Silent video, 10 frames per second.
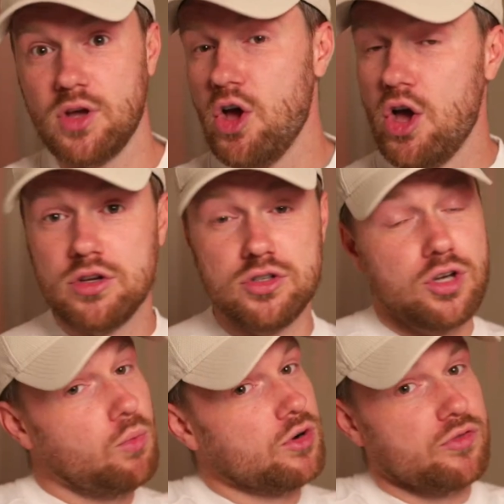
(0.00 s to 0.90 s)
You
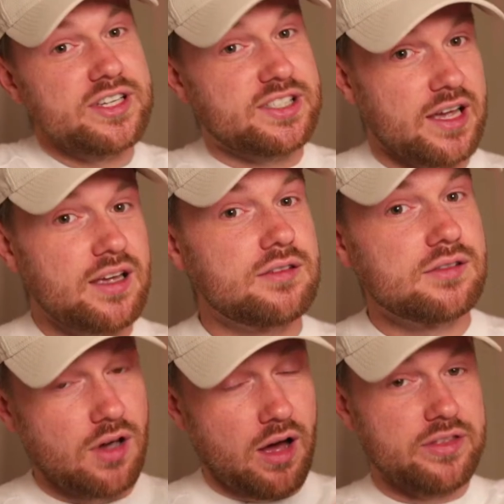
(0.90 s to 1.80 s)
don't want to risk it,
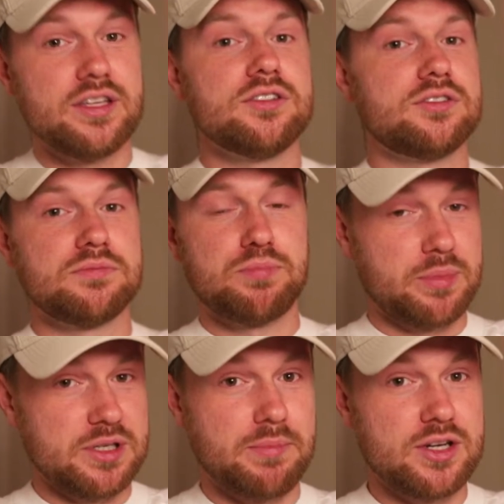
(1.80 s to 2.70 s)
so I think you'd
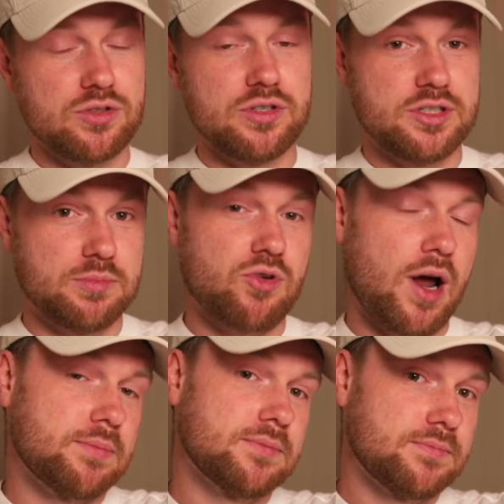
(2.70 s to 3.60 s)
probably make sure you're
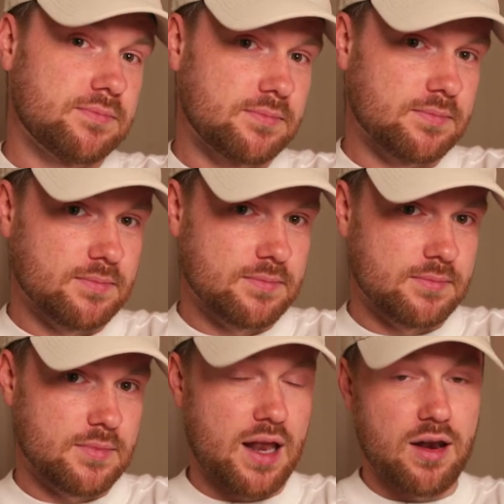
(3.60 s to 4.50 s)
subscribed
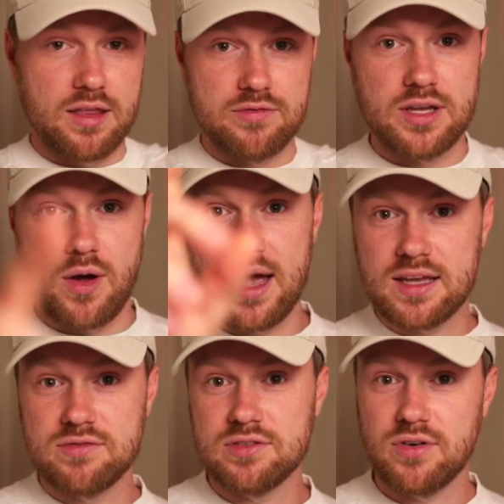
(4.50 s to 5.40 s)
and like the video and give
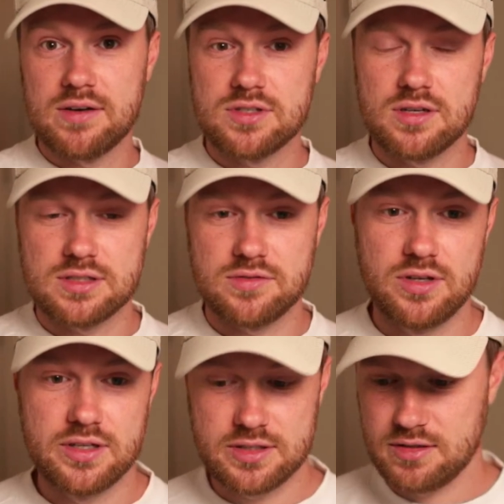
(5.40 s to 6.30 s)
it 5 stars if you're
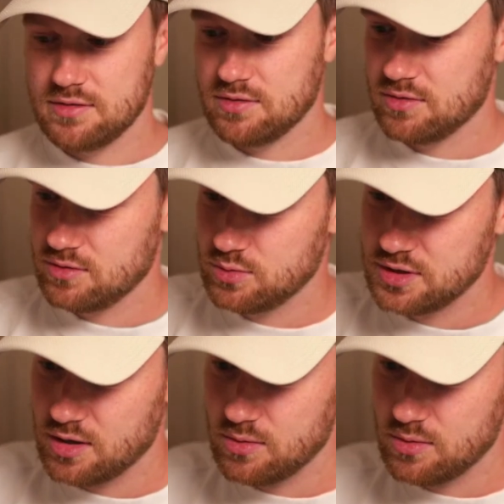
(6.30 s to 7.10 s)
listening on audio